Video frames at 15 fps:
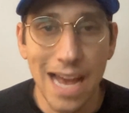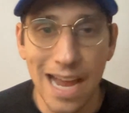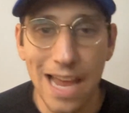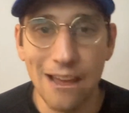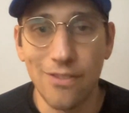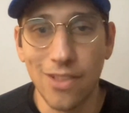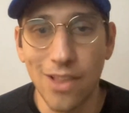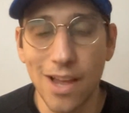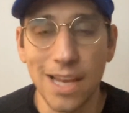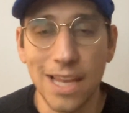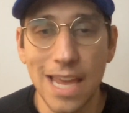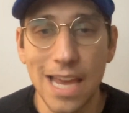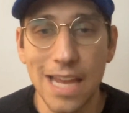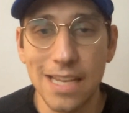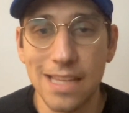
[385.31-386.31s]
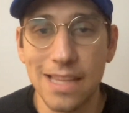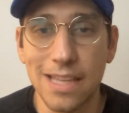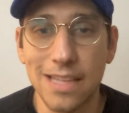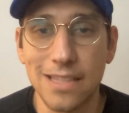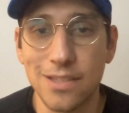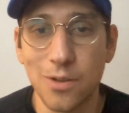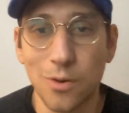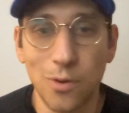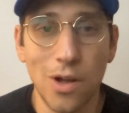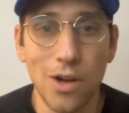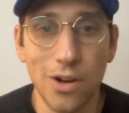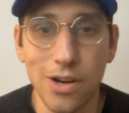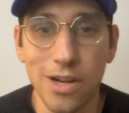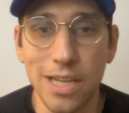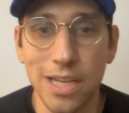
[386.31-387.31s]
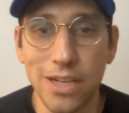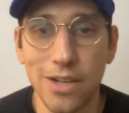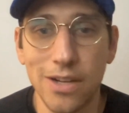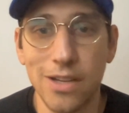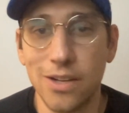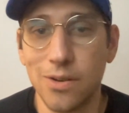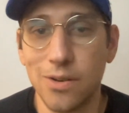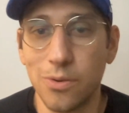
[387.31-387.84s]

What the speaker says: I have a lot of candy that's no longer any good,